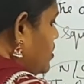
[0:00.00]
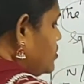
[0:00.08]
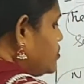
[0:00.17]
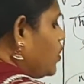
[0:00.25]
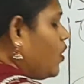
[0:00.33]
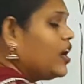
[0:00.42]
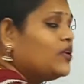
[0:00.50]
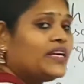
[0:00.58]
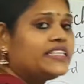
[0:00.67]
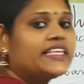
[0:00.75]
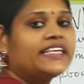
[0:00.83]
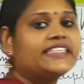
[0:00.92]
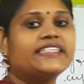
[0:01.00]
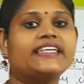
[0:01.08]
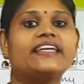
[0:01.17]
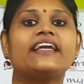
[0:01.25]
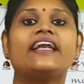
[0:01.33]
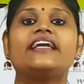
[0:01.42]
So always I said
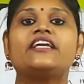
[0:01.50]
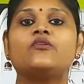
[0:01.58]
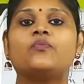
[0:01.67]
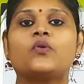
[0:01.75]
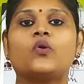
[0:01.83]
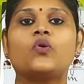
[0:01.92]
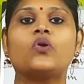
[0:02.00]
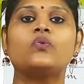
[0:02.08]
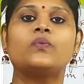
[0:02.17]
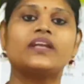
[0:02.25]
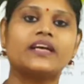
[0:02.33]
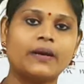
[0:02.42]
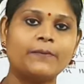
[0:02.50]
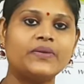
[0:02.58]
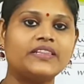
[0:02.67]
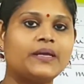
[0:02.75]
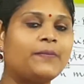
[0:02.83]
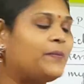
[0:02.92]
relative pronoun will come in
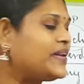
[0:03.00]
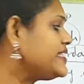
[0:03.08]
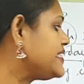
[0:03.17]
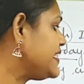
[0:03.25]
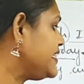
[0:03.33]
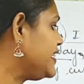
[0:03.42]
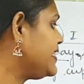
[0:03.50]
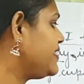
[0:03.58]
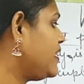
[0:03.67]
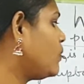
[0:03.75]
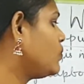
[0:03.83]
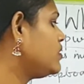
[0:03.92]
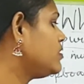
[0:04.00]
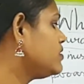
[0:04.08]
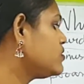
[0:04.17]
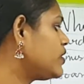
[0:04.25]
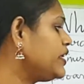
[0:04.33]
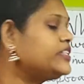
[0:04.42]
the preceding noun.
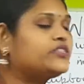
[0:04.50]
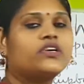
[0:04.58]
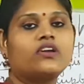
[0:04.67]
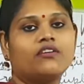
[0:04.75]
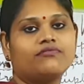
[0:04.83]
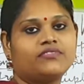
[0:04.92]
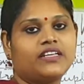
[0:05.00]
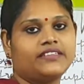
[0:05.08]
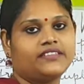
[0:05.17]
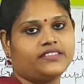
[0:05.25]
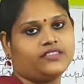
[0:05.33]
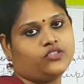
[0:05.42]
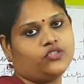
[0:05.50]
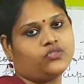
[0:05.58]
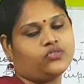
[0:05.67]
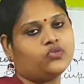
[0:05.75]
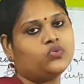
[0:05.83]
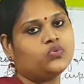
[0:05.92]
So instead of that,
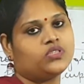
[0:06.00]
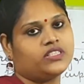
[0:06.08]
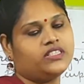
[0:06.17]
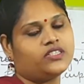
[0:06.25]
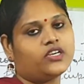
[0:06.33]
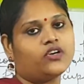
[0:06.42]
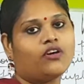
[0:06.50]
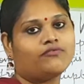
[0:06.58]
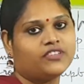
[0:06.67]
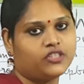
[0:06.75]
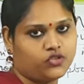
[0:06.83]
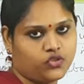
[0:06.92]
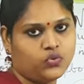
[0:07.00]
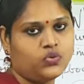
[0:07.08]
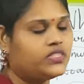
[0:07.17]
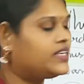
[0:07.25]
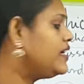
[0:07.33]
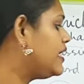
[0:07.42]
shoes, instead of the shoes,
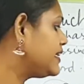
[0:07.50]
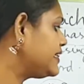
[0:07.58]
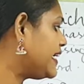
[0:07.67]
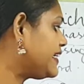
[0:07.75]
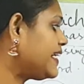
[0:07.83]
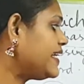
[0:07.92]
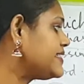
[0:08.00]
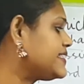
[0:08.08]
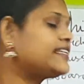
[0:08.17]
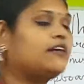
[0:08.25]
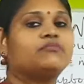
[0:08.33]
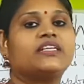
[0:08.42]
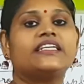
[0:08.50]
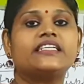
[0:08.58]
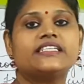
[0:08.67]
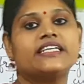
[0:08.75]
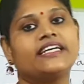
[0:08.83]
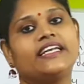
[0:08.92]
that has come. That is
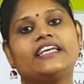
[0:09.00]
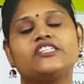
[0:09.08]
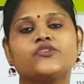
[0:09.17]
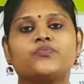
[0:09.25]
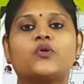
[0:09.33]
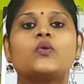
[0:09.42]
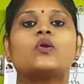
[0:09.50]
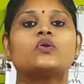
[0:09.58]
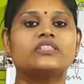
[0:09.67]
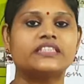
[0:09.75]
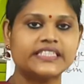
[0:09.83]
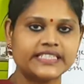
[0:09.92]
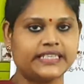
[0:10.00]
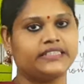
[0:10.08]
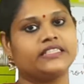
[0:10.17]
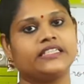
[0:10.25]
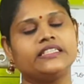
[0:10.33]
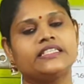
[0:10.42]
a relative pronoun in this
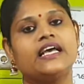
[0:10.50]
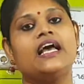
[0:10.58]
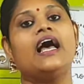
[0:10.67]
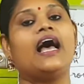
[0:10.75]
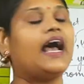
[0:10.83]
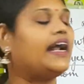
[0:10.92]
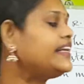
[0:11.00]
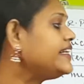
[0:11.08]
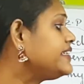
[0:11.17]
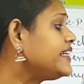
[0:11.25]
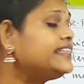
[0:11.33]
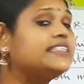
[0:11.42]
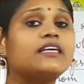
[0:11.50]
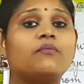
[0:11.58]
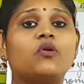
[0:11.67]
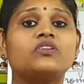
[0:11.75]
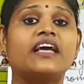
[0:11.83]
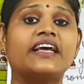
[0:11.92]
sentence, and it tells
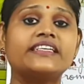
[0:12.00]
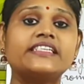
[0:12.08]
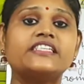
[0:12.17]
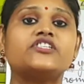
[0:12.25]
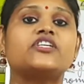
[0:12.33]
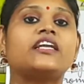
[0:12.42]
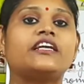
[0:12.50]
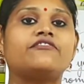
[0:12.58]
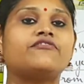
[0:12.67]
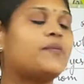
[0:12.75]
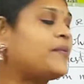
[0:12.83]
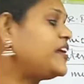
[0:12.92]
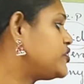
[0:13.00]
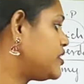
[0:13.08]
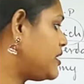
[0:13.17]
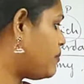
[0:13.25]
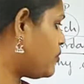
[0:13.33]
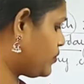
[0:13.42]
about the essential information
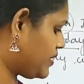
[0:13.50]
about